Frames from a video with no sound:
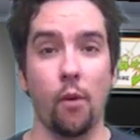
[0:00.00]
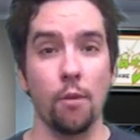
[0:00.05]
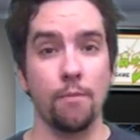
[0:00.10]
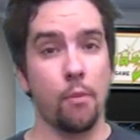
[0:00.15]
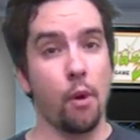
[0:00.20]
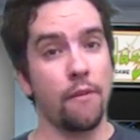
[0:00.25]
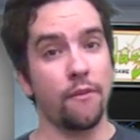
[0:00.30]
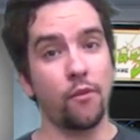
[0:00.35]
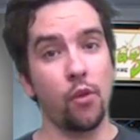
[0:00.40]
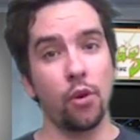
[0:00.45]
four
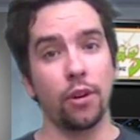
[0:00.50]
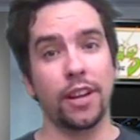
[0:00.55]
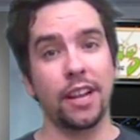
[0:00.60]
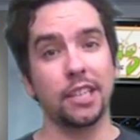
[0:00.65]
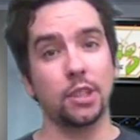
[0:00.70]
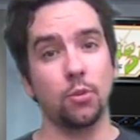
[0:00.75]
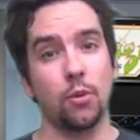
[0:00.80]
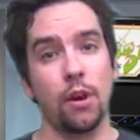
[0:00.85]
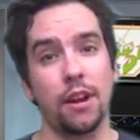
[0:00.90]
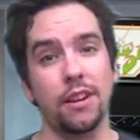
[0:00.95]
point four,
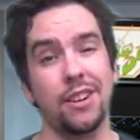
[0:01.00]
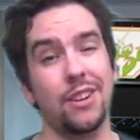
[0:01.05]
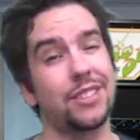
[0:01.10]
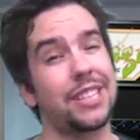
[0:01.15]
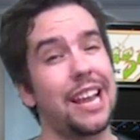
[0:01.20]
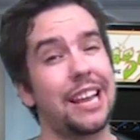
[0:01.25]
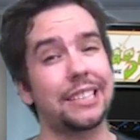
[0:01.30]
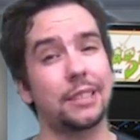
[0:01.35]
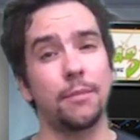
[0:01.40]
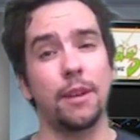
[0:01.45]
guess what? No
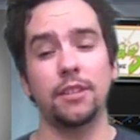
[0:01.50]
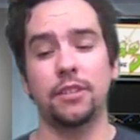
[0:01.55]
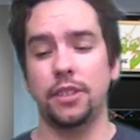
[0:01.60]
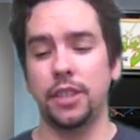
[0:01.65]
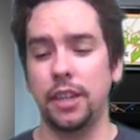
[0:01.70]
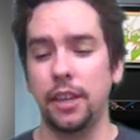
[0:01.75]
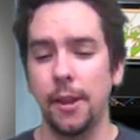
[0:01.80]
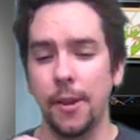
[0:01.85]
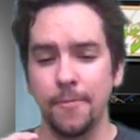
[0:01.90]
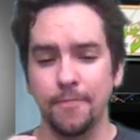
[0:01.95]
text
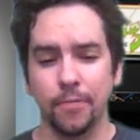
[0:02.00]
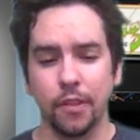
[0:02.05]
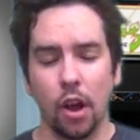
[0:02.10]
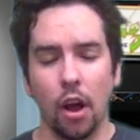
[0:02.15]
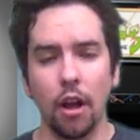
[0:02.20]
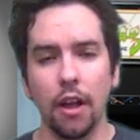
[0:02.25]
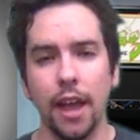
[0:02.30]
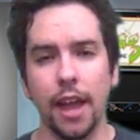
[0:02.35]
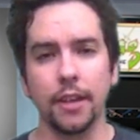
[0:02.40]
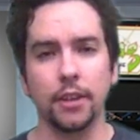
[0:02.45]
messaging.
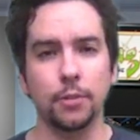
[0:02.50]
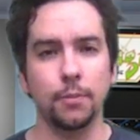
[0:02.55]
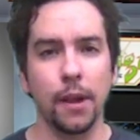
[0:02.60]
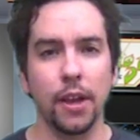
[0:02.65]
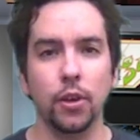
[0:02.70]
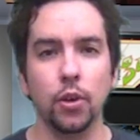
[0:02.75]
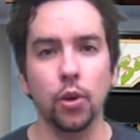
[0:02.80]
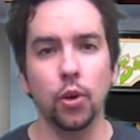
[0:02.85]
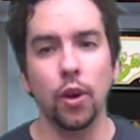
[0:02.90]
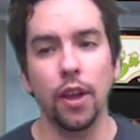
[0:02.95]
All handled
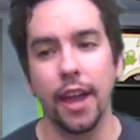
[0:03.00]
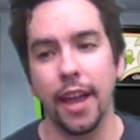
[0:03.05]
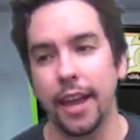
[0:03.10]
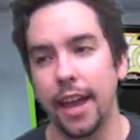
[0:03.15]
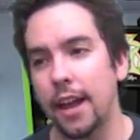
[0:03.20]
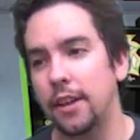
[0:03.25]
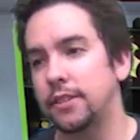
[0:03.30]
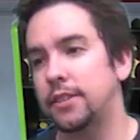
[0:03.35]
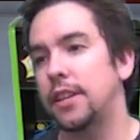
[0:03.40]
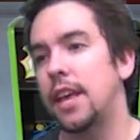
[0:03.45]
by Google
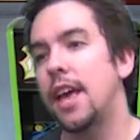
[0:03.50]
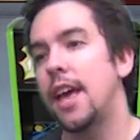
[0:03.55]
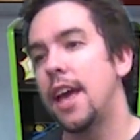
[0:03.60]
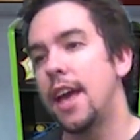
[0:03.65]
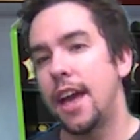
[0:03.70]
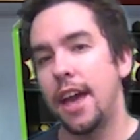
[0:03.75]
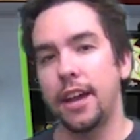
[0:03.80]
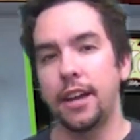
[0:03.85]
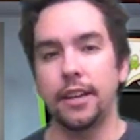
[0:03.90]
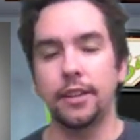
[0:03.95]
Hangouts
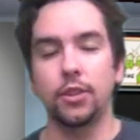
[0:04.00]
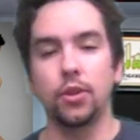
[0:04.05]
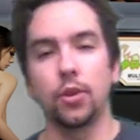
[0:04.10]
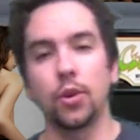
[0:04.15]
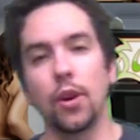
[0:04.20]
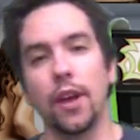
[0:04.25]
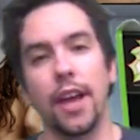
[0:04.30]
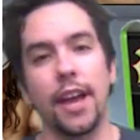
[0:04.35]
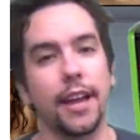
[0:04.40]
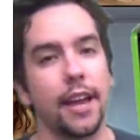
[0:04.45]
and
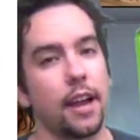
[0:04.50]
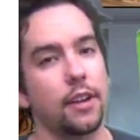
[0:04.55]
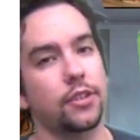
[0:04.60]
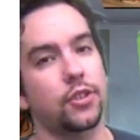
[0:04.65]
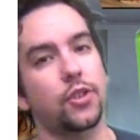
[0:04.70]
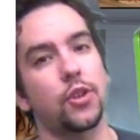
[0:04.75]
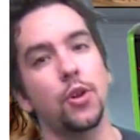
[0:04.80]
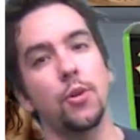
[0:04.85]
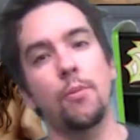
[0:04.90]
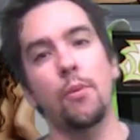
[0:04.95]
Google
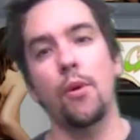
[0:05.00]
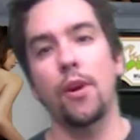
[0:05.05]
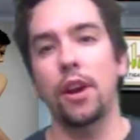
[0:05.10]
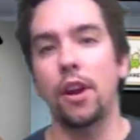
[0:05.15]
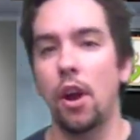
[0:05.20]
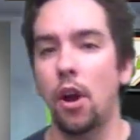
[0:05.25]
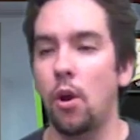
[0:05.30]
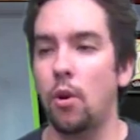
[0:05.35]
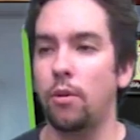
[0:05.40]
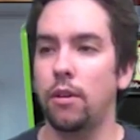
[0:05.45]
Hangouts two point
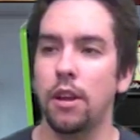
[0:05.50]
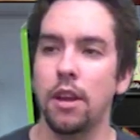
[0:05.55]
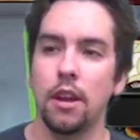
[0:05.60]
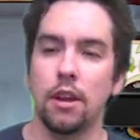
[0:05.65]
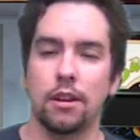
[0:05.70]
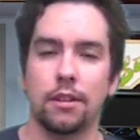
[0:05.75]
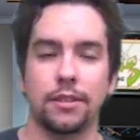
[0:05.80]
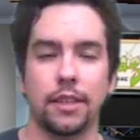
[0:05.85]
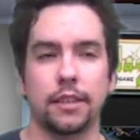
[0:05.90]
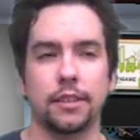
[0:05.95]
oh.
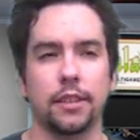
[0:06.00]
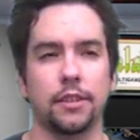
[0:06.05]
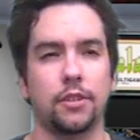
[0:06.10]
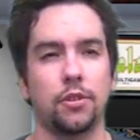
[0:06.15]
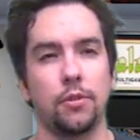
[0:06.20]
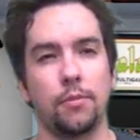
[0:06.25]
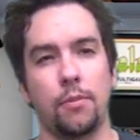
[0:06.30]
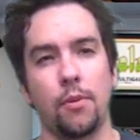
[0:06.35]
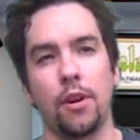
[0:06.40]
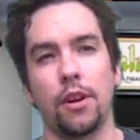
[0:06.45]
There's actually
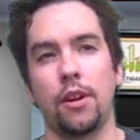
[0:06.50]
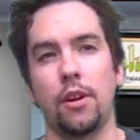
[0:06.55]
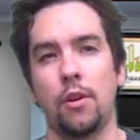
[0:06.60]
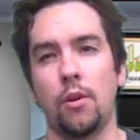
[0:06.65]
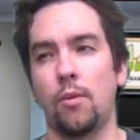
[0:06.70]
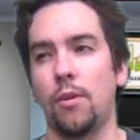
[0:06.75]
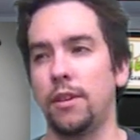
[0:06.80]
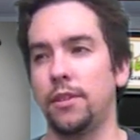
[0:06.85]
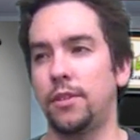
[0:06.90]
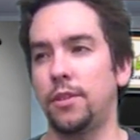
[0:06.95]
two point
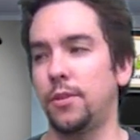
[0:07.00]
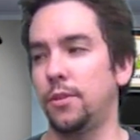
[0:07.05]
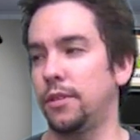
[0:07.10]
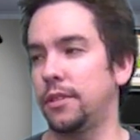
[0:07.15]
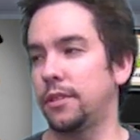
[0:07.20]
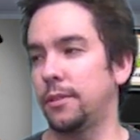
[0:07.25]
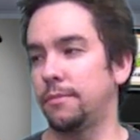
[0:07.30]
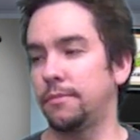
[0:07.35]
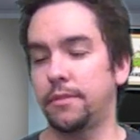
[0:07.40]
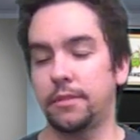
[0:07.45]
oh, one point two or
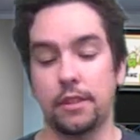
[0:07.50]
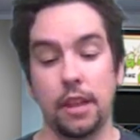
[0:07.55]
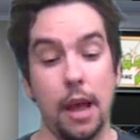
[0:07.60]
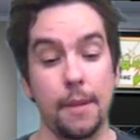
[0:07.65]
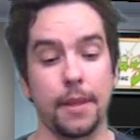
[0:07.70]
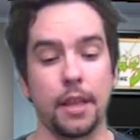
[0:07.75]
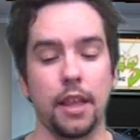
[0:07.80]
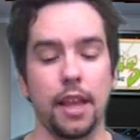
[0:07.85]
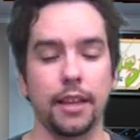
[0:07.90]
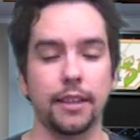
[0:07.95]
something,
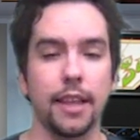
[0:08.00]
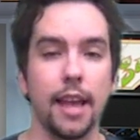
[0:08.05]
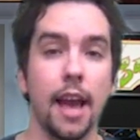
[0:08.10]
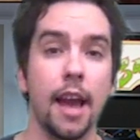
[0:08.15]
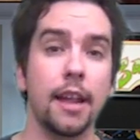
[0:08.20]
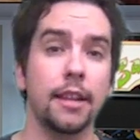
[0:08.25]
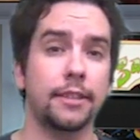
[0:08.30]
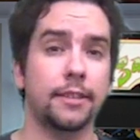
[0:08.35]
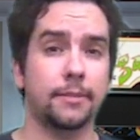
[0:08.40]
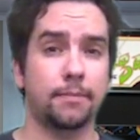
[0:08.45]
something like
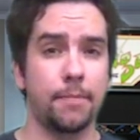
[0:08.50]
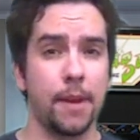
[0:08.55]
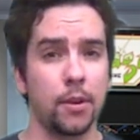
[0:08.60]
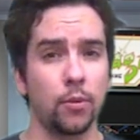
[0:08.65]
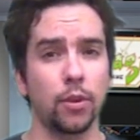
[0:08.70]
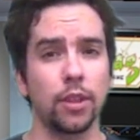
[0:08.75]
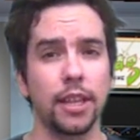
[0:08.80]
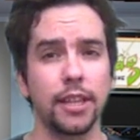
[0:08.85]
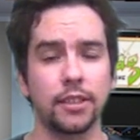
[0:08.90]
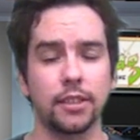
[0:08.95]
that. It's been
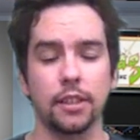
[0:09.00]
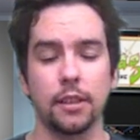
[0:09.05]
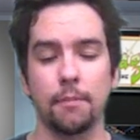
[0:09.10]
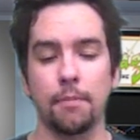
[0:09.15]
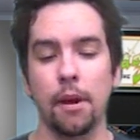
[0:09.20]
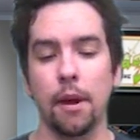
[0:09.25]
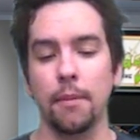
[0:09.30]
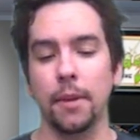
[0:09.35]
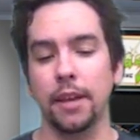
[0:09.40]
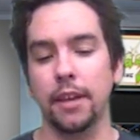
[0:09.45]
released to the
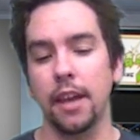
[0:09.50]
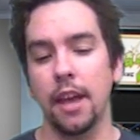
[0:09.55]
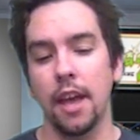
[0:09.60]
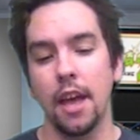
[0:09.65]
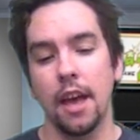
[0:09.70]
public.